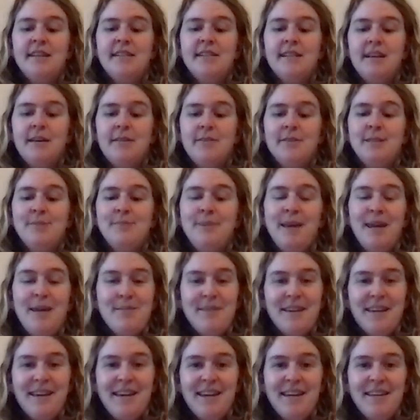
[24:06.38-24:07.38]
Azawa's
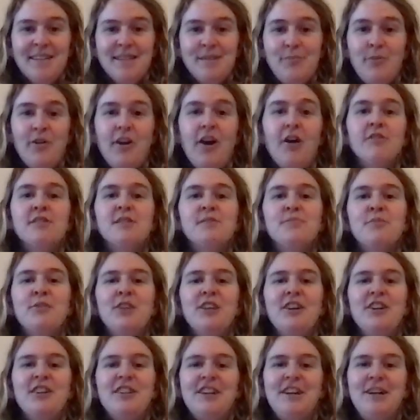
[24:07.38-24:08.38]
baby.
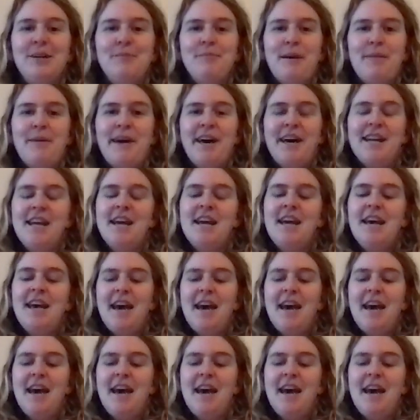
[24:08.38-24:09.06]
Spoiler alert, my bad.